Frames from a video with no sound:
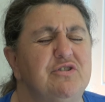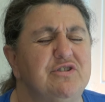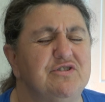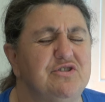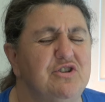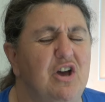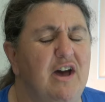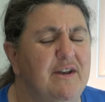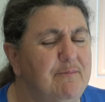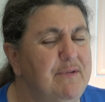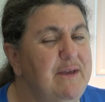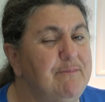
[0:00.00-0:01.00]
It does
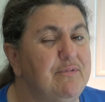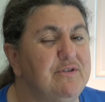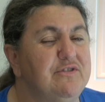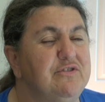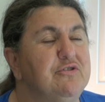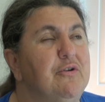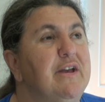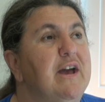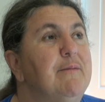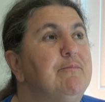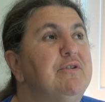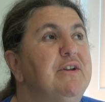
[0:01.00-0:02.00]
not beep as it's going
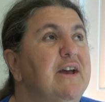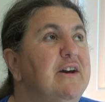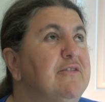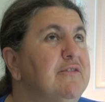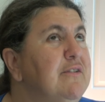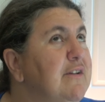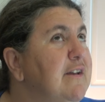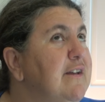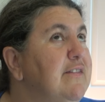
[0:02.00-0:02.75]
up or down.